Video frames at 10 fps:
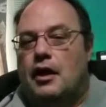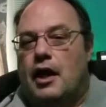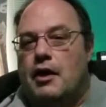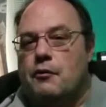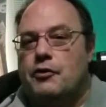
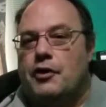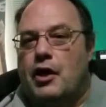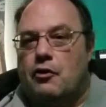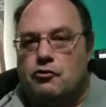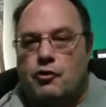And with the
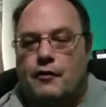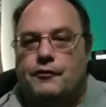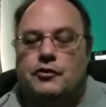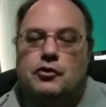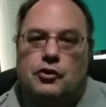air
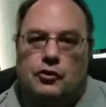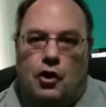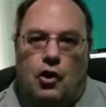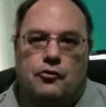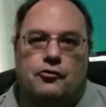traffic, you can
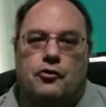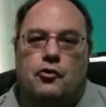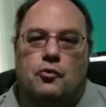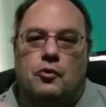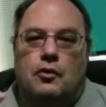
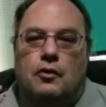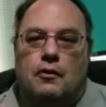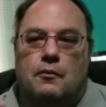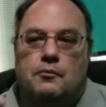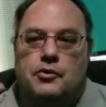also
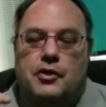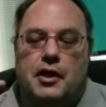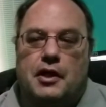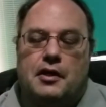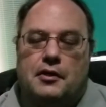put
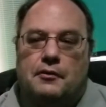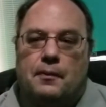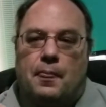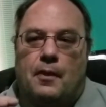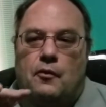
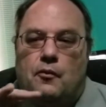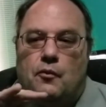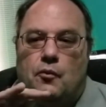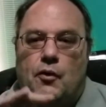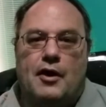in
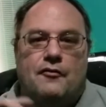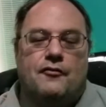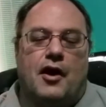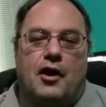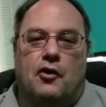wave
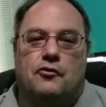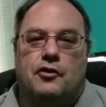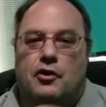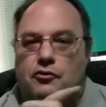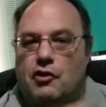files
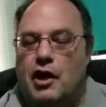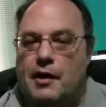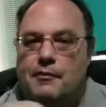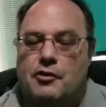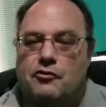that are
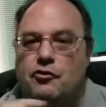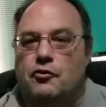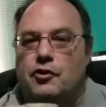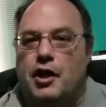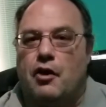timed at
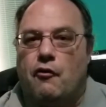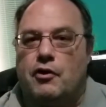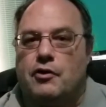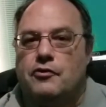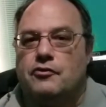certain
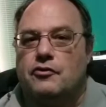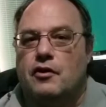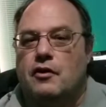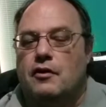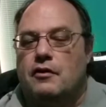areas
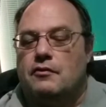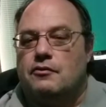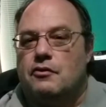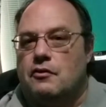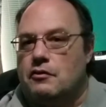
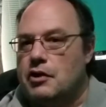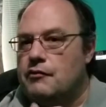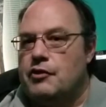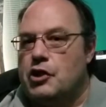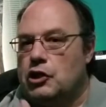to
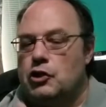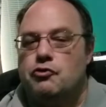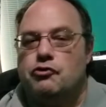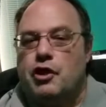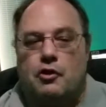give the
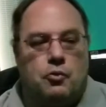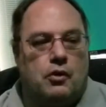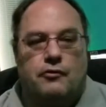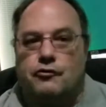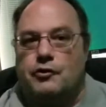illusion that
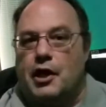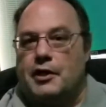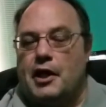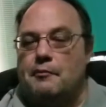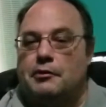whoever's
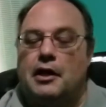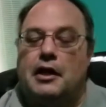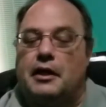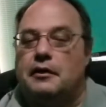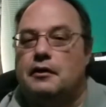flying that
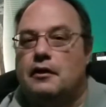plane